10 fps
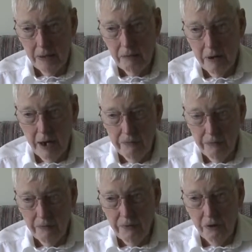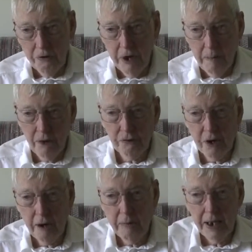where for the first time I
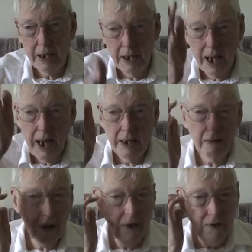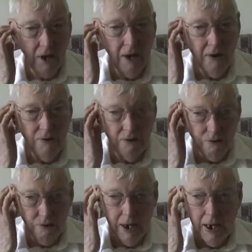started making high grades, A's,
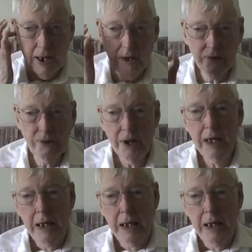straight A's,